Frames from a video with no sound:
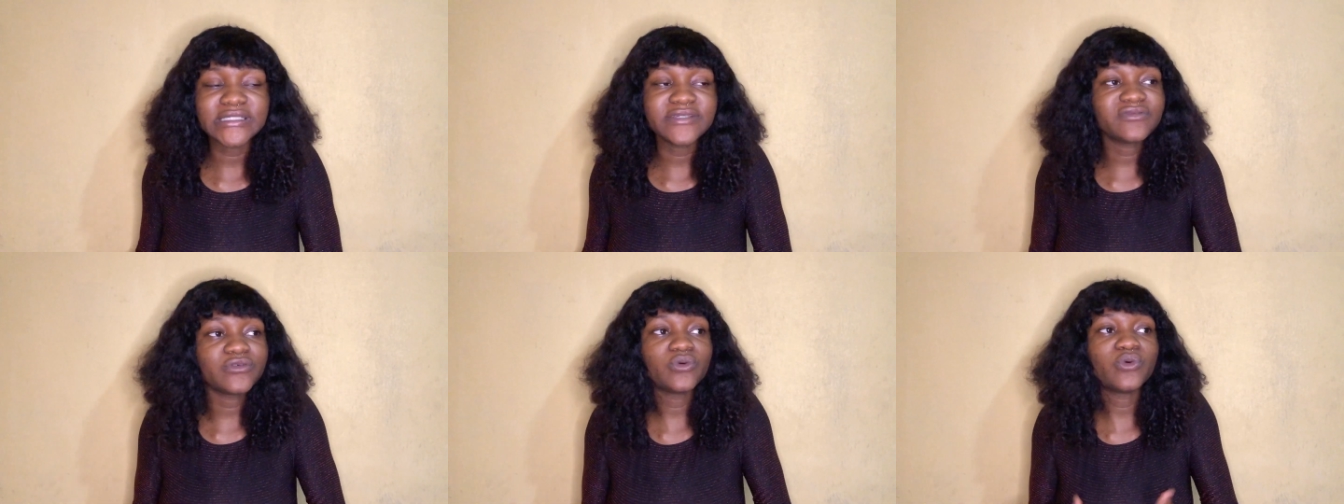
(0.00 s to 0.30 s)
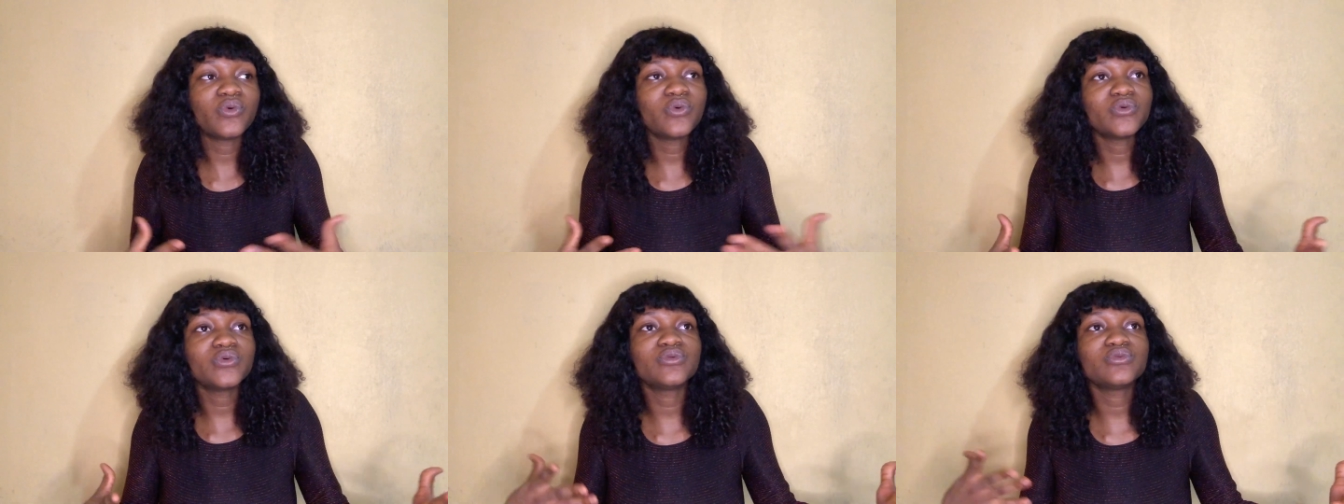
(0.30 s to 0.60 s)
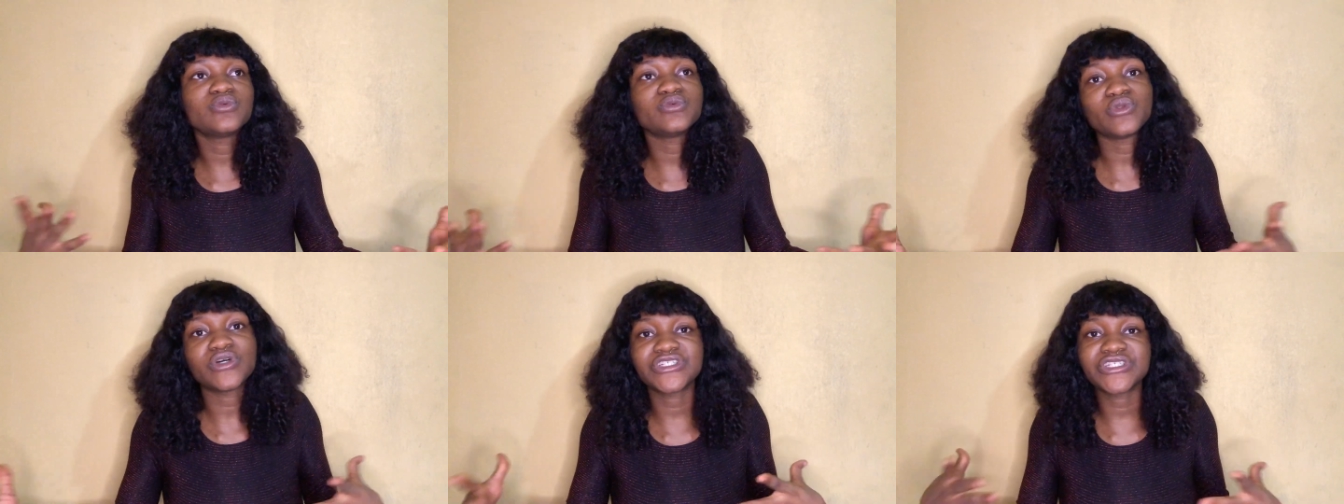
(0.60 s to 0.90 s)

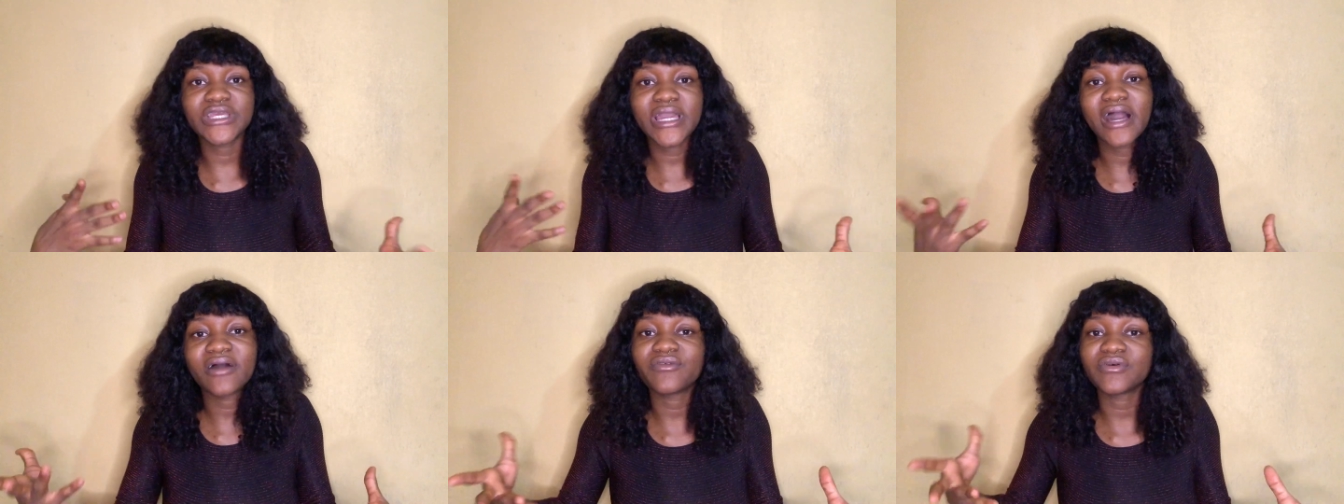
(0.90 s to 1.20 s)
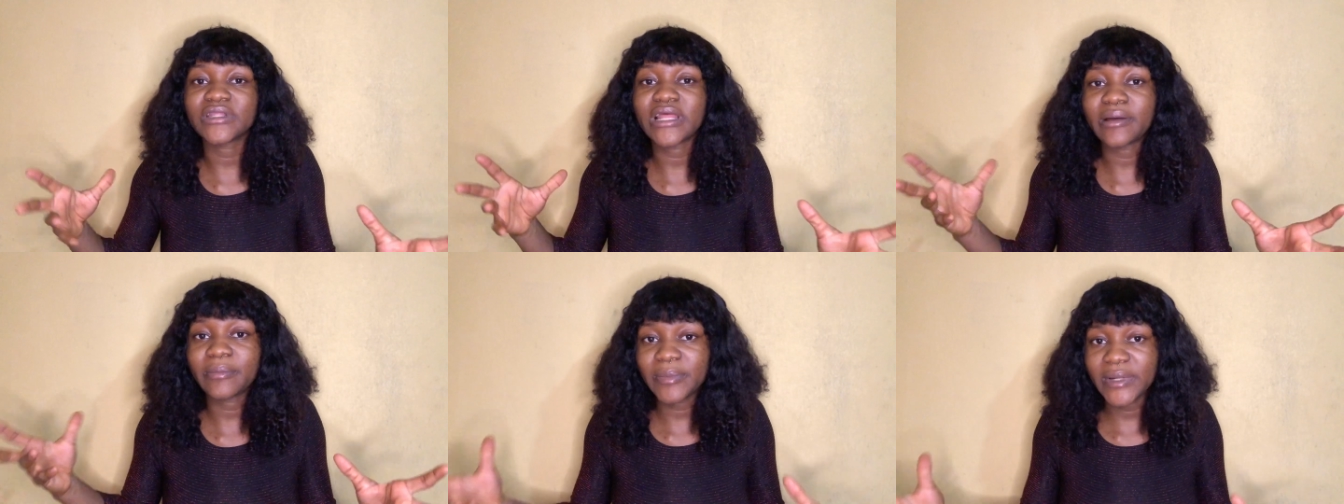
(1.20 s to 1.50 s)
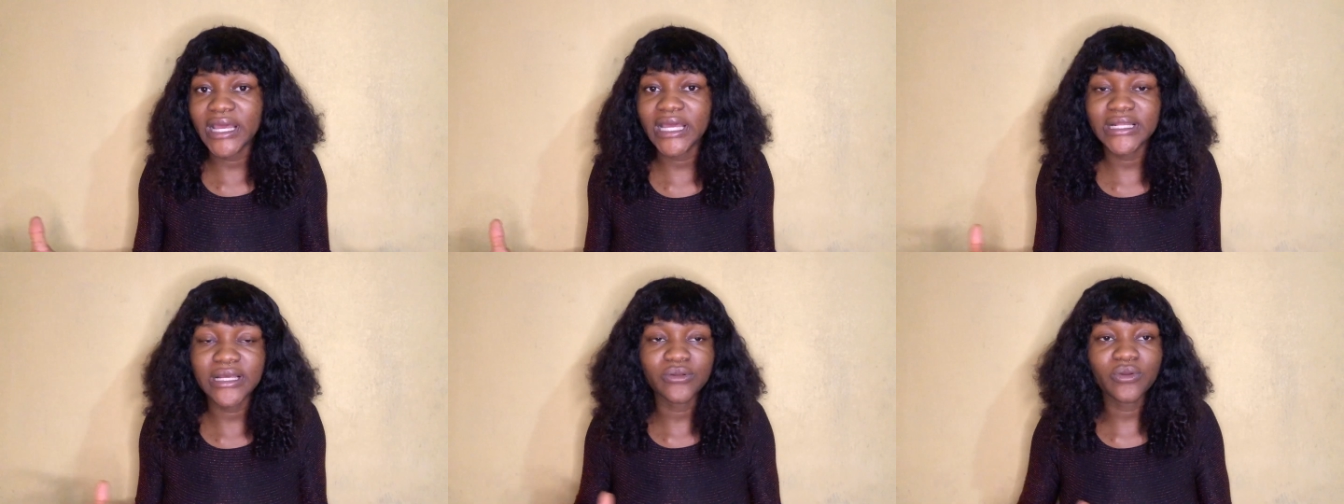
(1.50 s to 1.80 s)
Who does she have on her
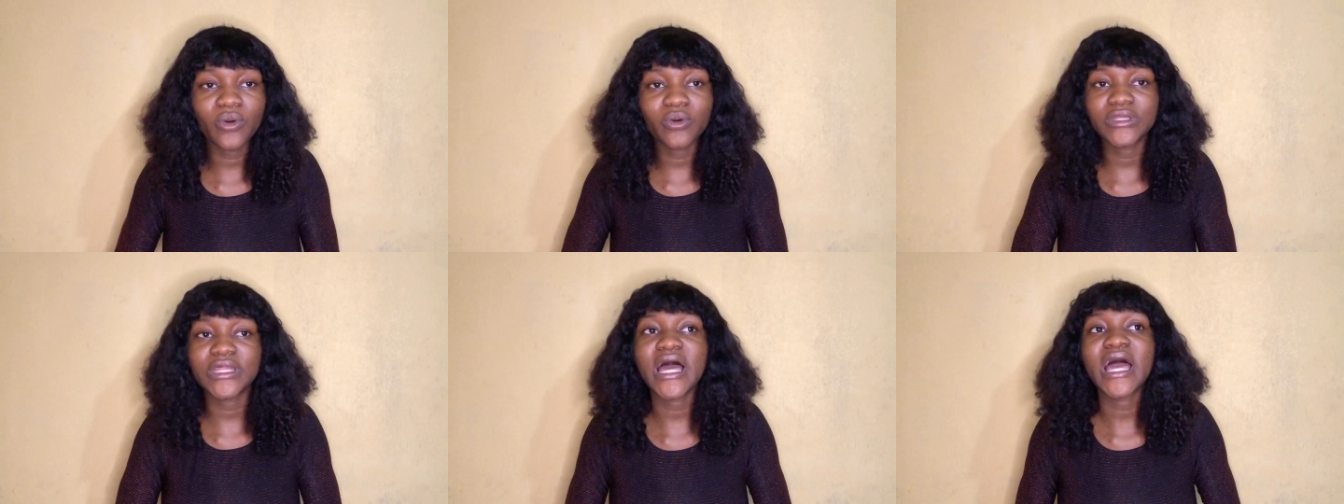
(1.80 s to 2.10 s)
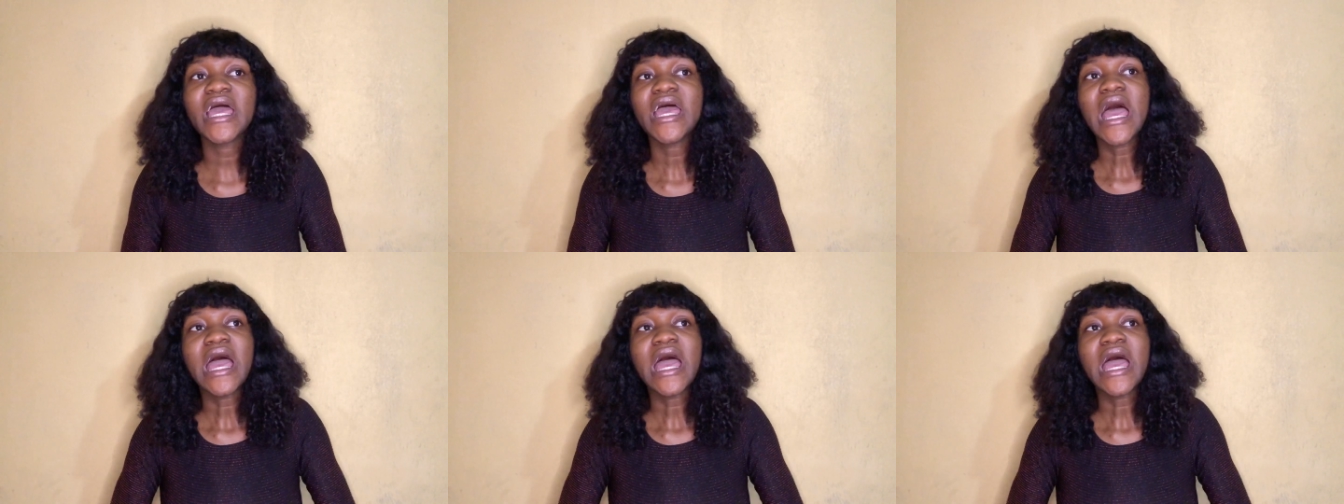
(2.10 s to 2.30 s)
plan and all that.